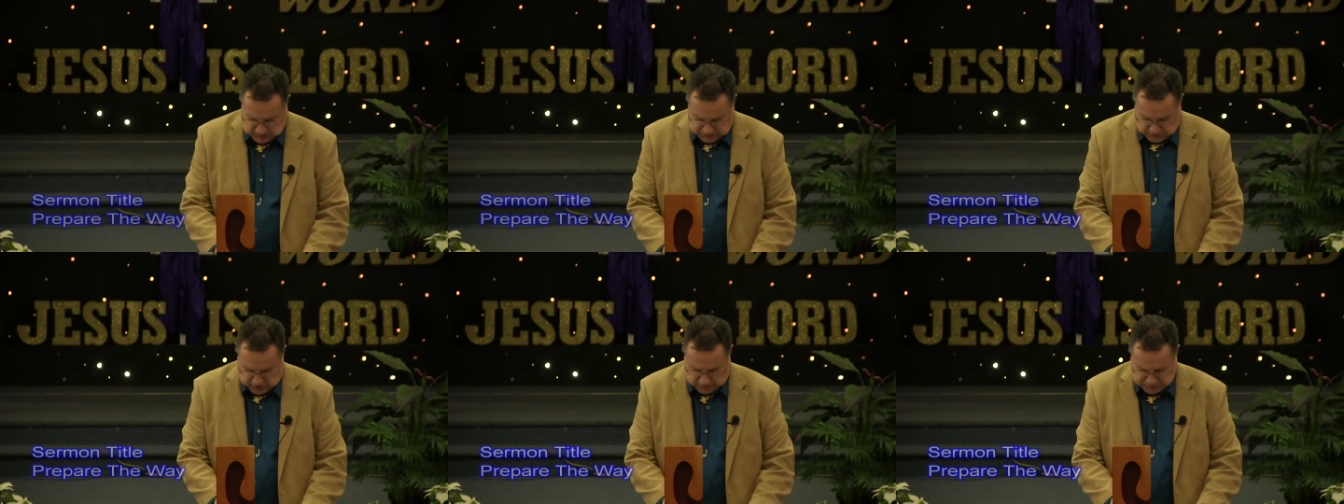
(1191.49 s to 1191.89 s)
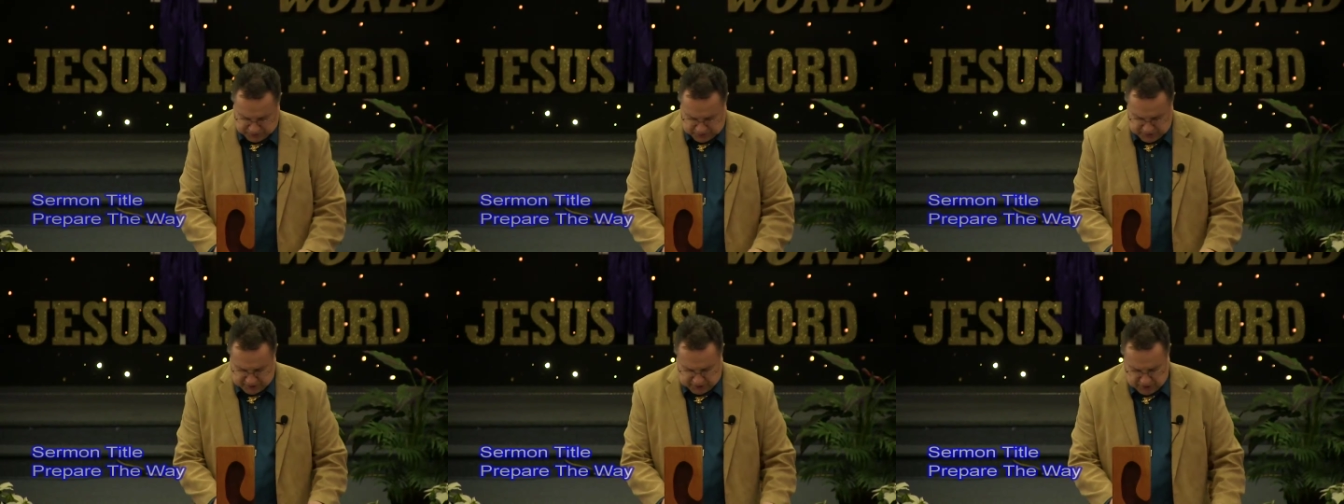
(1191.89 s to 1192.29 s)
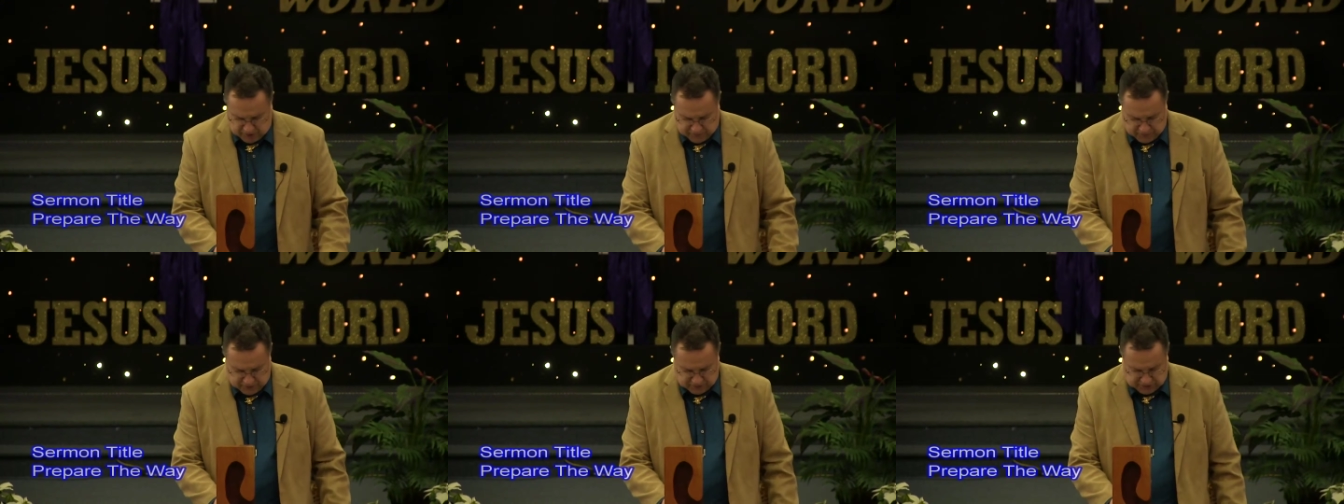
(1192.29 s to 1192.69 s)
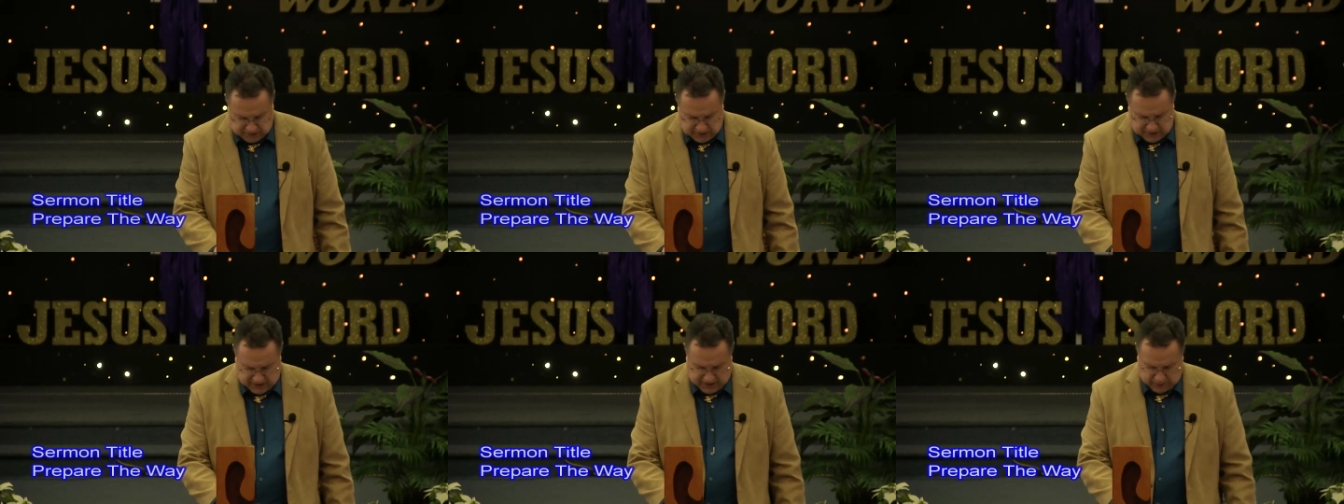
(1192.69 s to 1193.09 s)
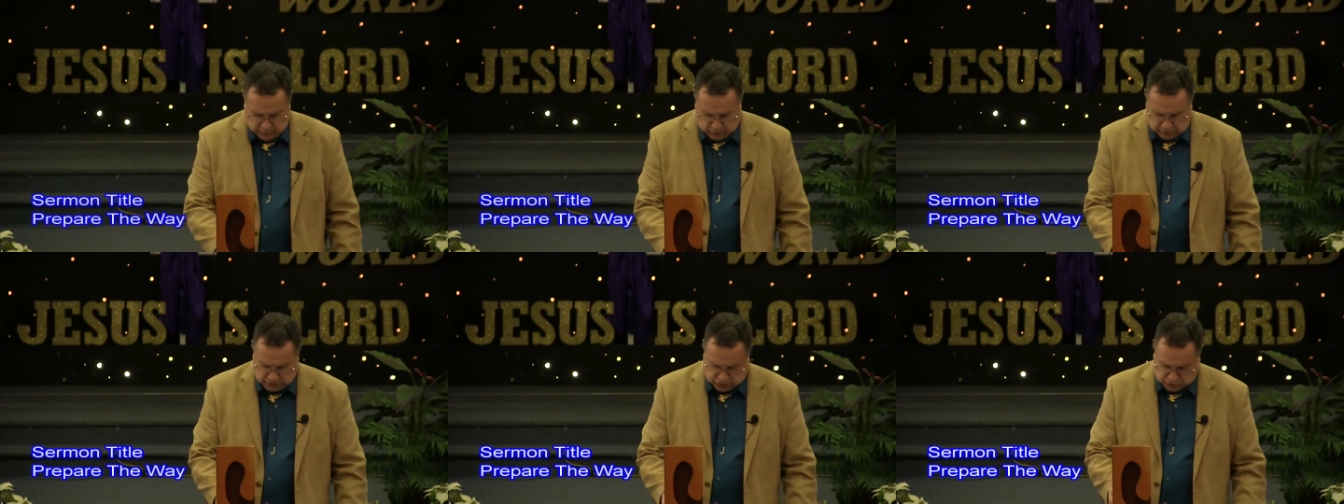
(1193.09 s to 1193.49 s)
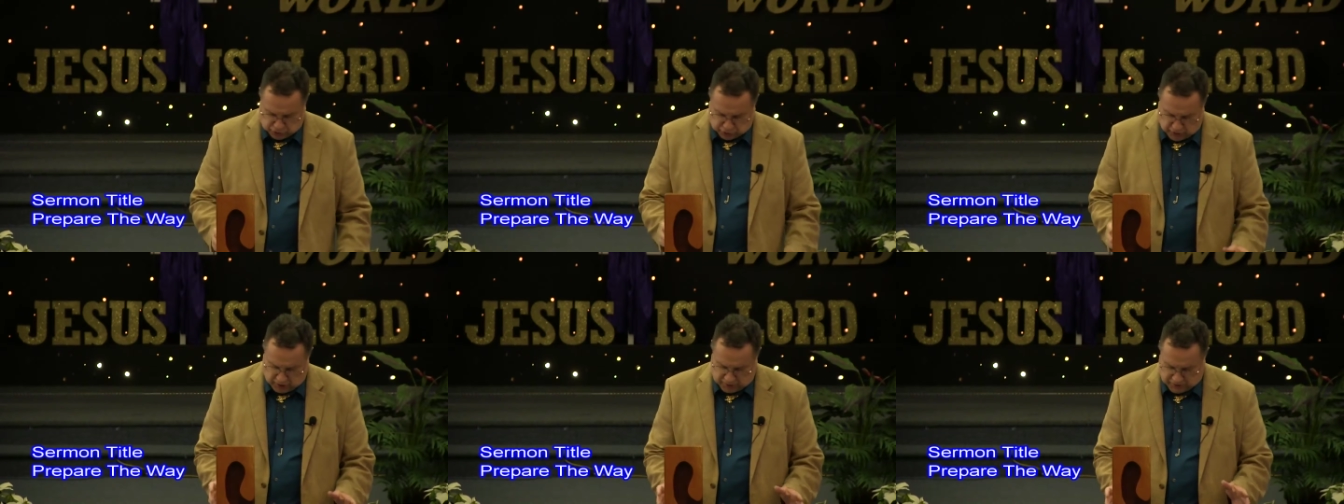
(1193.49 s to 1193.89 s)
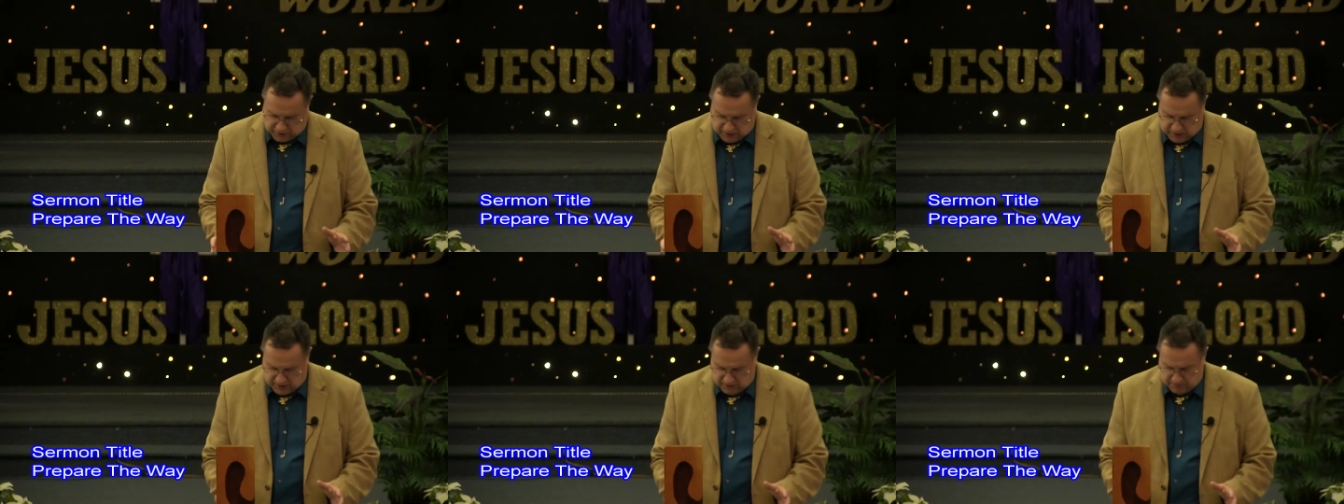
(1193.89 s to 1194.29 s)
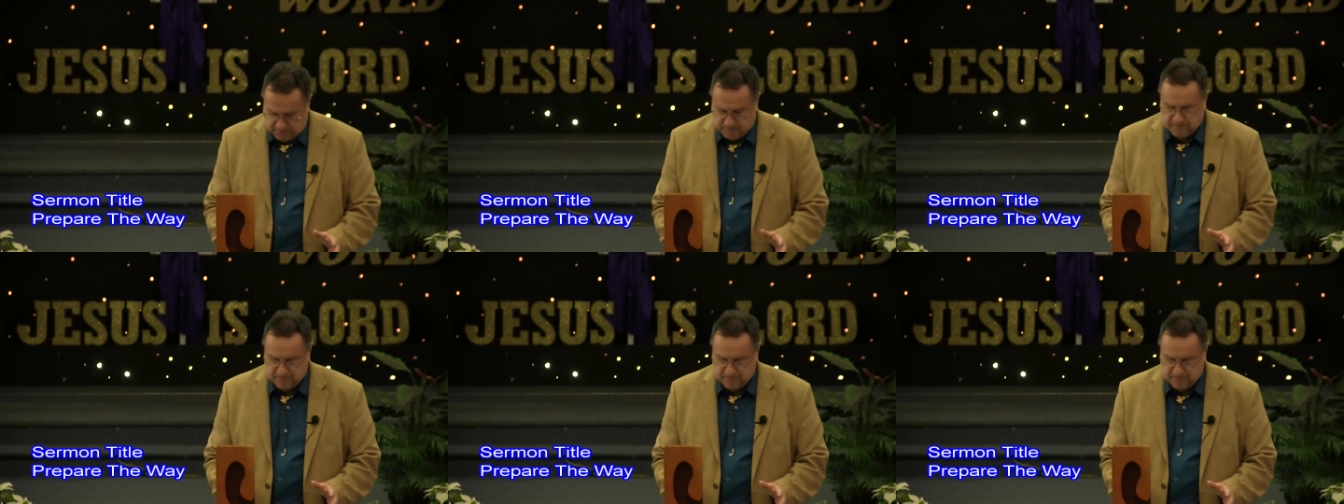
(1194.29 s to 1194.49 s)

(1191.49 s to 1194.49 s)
Psalms 32, verse 8 I will instruct thee,